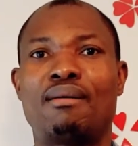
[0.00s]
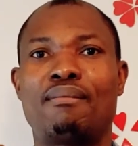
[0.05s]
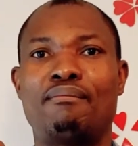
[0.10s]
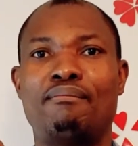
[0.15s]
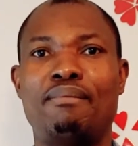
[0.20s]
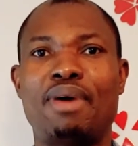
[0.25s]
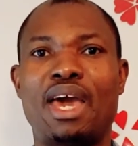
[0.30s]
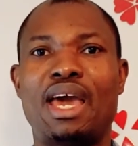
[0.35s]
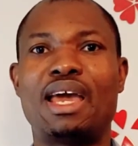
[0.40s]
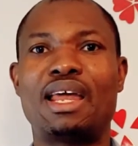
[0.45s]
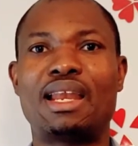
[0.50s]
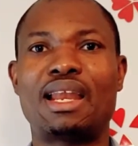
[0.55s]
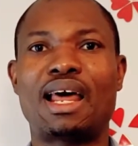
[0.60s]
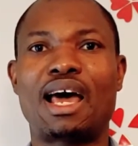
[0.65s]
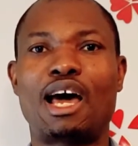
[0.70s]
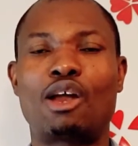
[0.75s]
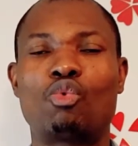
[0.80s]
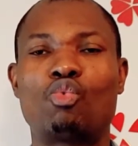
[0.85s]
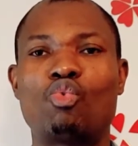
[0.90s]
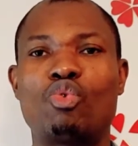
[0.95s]
Men
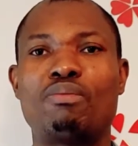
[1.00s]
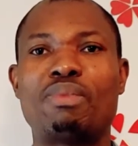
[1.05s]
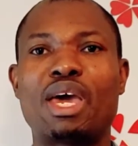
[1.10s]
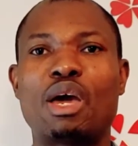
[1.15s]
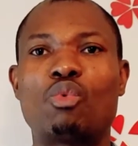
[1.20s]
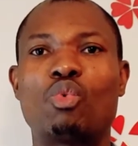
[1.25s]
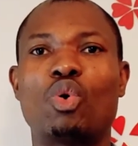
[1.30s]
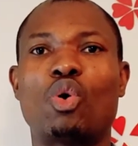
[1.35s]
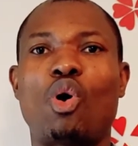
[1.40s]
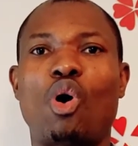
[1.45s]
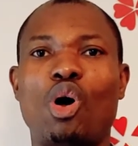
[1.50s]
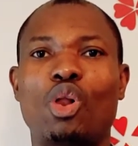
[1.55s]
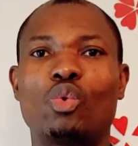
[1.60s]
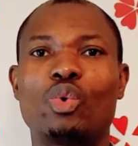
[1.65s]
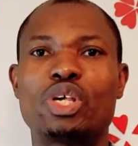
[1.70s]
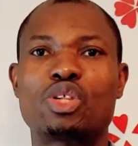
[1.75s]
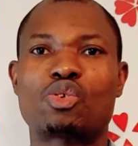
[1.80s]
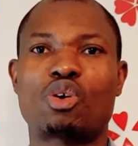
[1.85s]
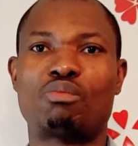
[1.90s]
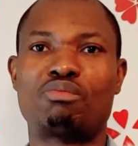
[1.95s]
and women will
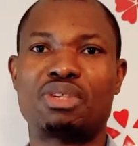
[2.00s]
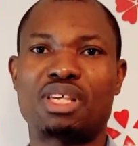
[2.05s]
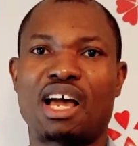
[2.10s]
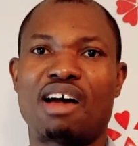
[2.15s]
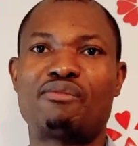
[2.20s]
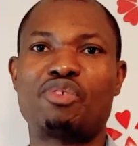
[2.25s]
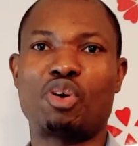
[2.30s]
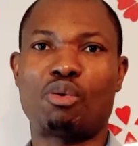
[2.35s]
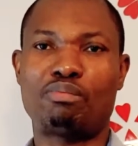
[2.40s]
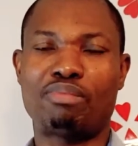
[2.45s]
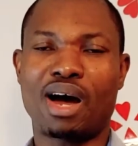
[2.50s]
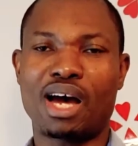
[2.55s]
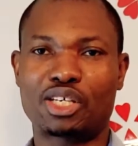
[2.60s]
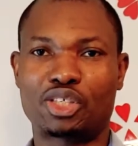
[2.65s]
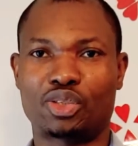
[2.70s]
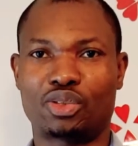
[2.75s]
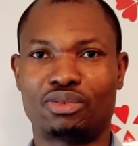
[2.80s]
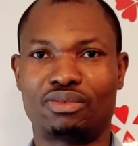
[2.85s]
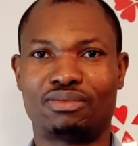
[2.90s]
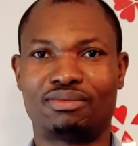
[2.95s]
always observe your
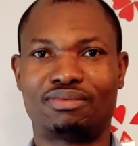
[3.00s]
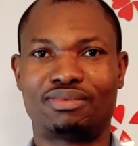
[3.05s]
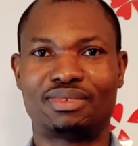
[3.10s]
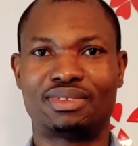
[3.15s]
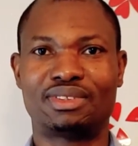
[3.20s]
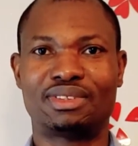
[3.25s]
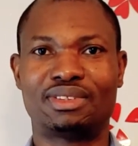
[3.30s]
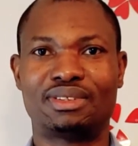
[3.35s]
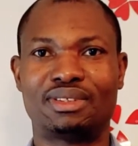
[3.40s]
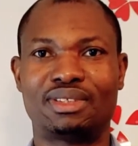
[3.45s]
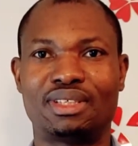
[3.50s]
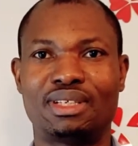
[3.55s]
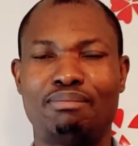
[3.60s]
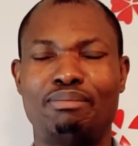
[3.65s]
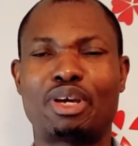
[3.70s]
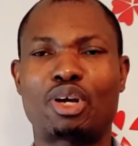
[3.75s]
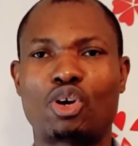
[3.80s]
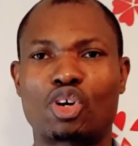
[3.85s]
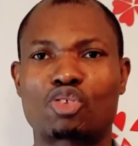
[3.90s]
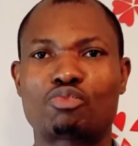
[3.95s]
passion
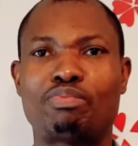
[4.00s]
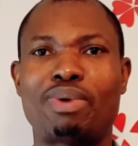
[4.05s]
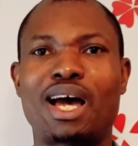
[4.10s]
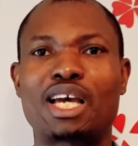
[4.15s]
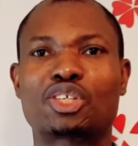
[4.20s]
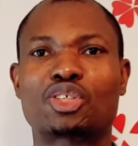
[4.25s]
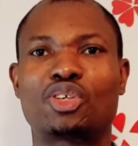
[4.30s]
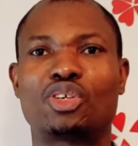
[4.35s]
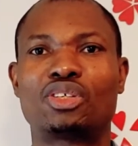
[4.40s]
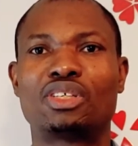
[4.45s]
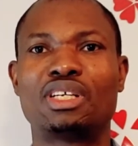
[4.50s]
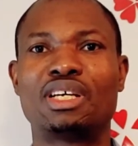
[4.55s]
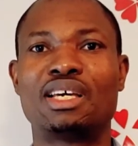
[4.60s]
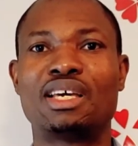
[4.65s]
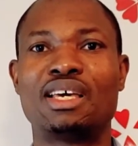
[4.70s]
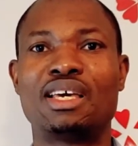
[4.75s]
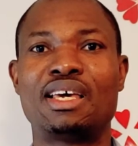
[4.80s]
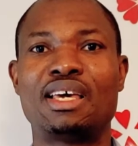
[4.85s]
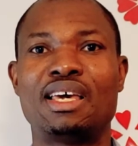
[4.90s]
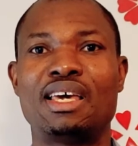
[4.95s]
because passion
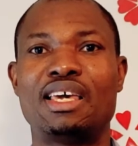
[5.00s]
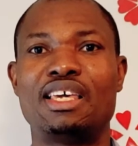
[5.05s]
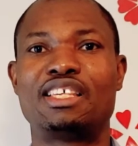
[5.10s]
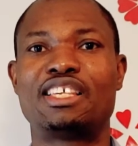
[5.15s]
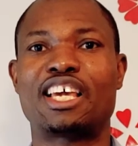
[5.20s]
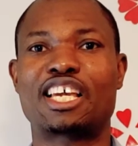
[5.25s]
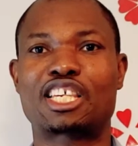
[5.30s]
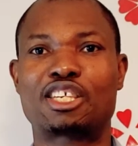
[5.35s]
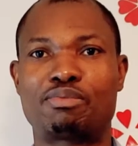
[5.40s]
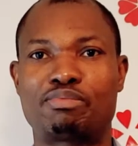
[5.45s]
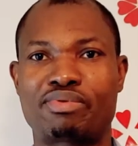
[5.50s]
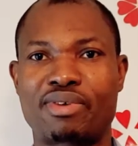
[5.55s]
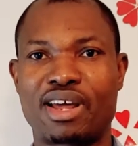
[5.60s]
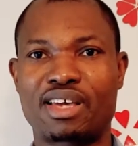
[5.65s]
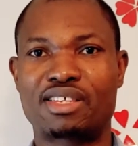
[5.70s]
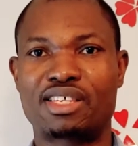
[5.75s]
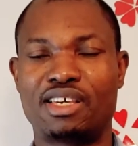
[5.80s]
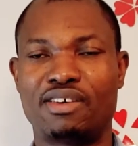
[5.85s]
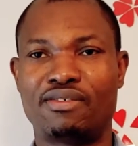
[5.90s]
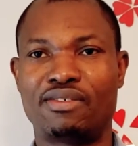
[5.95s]
is
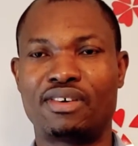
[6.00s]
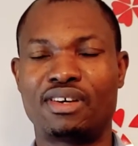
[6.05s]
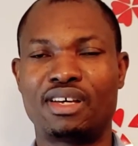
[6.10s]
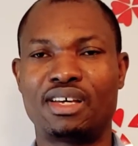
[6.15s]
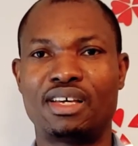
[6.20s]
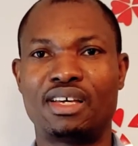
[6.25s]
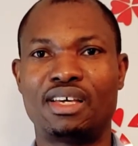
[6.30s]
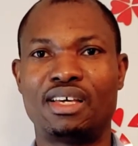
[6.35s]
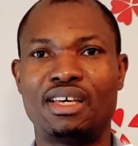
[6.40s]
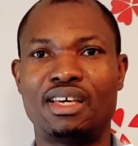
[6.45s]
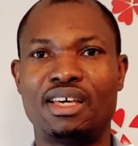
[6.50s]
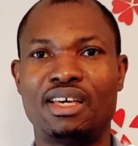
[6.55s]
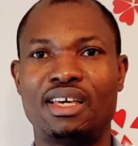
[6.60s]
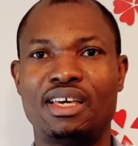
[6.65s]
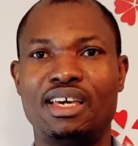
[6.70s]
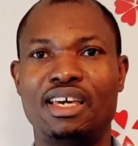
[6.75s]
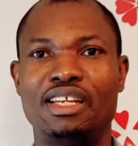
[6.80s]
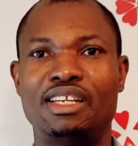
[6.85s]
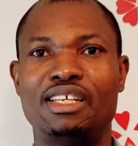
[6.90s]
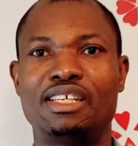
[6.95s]
expressive.
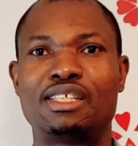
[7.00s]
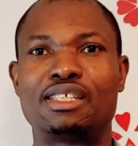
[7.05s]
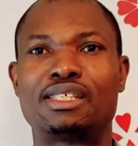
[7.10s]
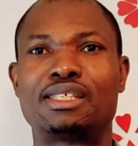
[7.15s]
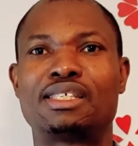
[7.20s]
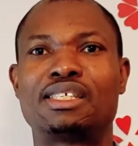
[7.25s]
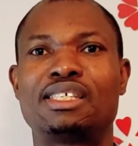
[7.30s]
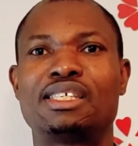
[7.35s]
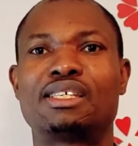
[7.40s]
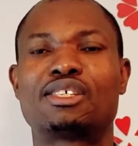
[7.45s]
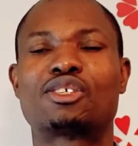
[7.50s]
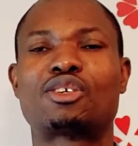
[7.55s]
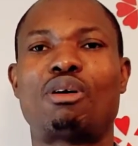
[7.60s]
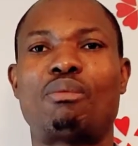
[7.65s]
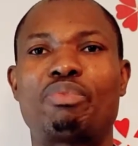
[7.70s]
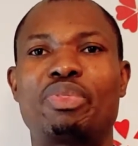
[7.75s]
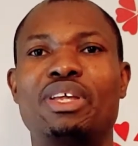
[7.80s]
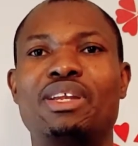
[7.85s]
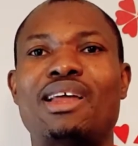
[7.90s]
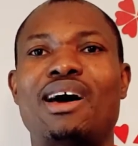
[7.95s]
It is
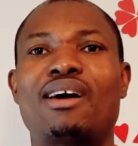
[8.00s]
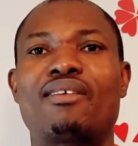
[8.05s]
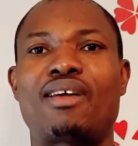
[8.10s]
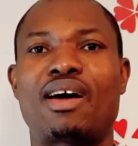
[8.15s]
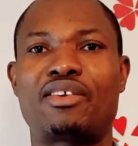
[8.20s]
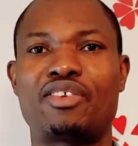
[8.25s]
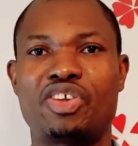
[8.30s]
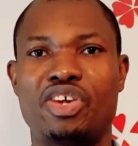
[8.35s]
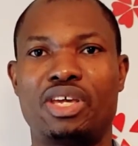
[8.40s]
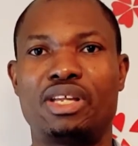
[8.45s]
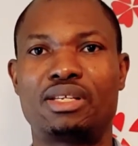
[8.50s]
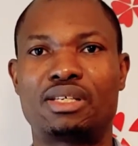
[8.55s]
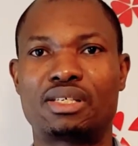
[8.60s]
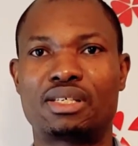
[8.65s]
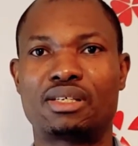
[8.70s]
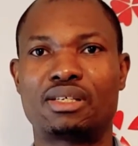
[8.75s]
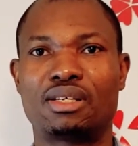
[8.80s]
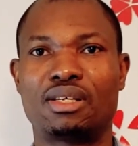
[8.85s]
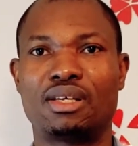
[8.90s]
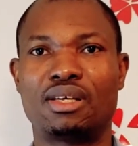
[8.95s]
something that radiates.
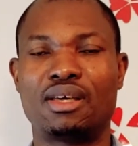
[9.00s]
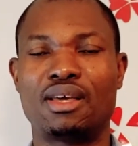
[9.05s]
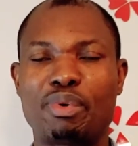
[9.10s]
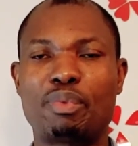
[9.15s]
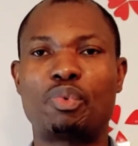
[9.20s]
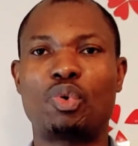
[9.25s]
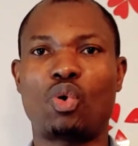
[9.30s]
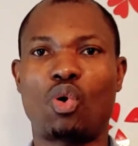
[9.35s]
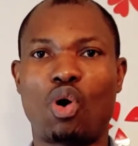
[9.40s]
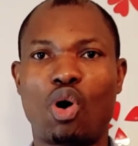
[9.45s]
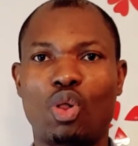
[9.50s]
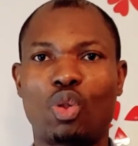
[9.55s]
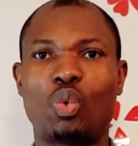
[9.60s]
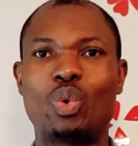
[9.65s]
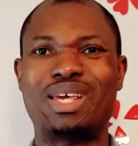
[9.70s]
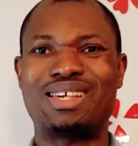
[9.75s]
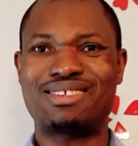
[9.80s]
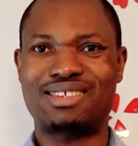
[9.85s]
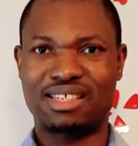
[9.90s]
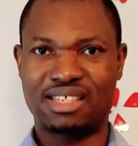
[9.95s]
People
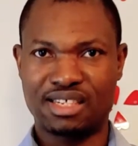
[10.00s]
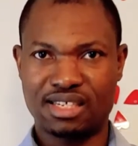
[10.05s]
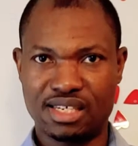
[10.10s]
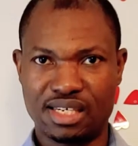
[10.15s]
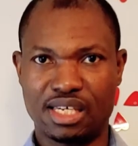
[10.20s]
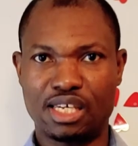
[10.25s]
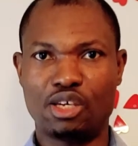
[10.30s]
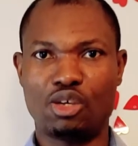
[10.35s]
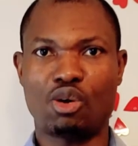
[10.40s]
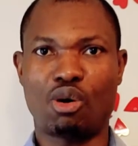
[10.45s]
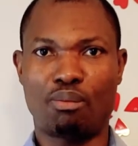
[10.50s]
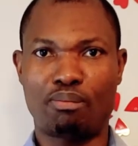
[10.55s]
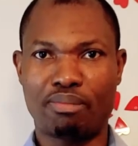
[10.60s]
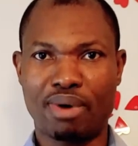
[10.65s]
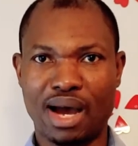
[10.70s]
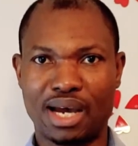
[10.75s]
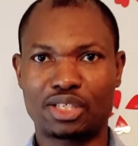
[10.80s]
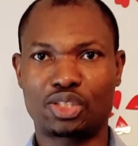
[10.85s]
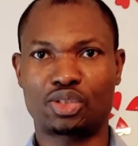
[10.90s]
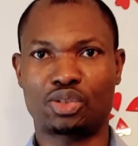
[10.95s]
always see your
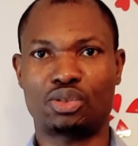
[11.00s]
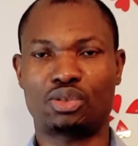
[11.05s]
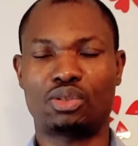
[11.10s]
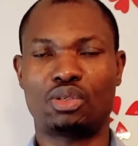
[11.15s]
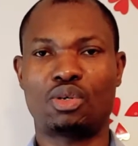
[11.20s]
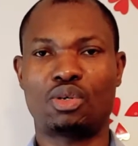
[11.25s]
passion.